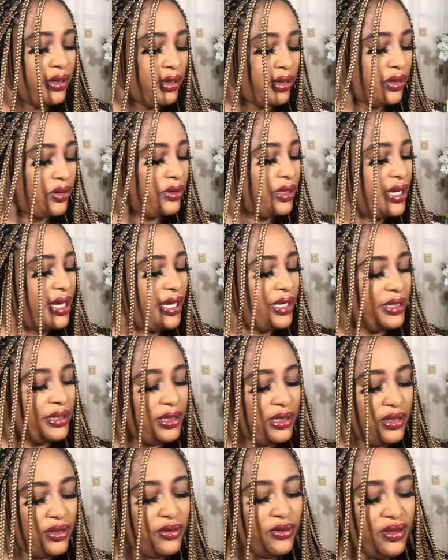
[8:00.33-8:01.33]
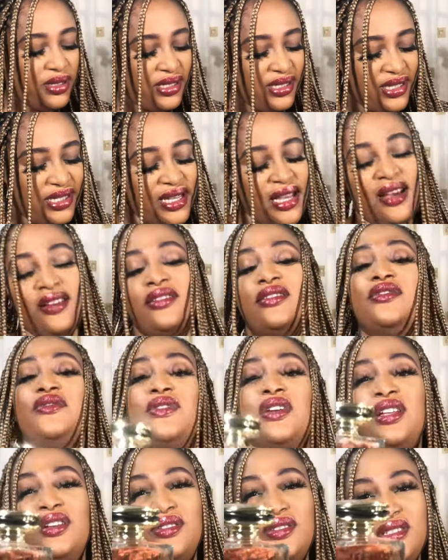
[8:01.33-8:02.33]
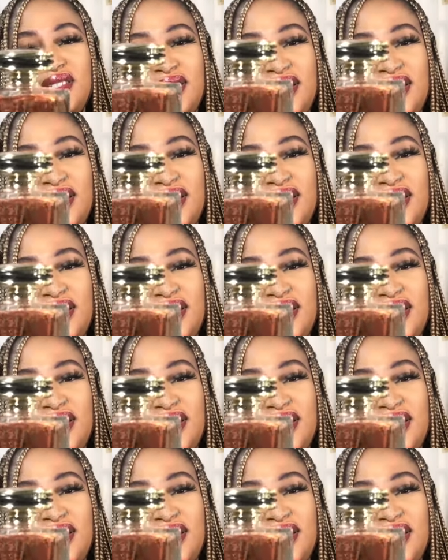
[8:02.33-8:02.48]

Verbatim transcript: Oh, nice. So this is how this one looks.